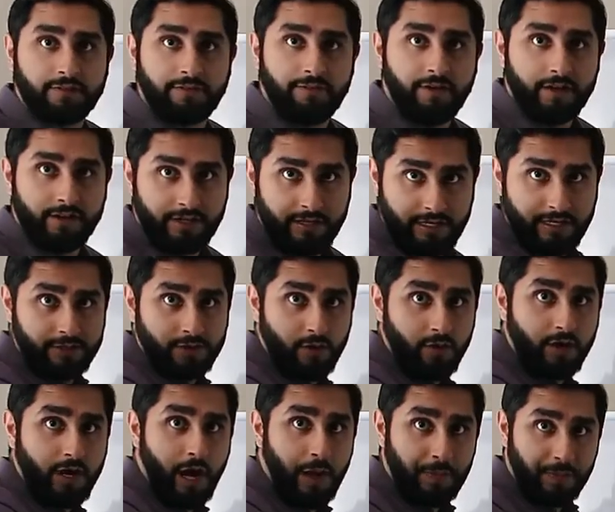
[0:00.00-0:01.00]
Musk funded his
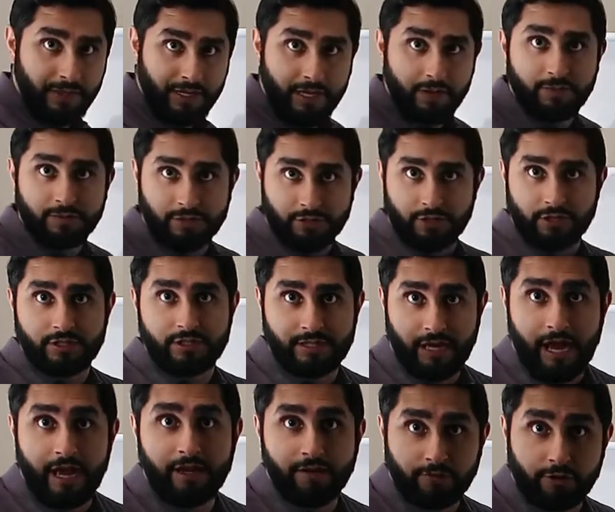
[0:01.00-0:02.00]
own company, which is a
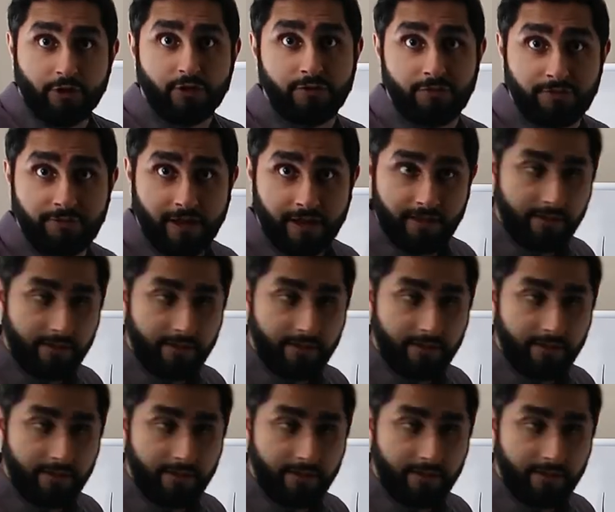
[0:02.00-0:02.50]
sign of good